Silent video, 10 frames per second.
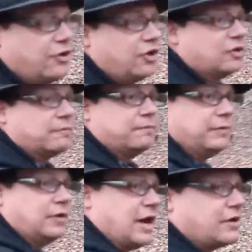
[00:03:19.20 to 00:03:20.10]
then you
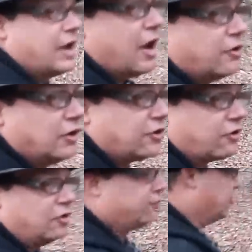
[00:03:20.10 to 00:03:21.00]
can be let down. You can let
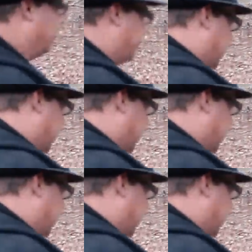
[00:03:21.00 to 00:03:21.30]
your own self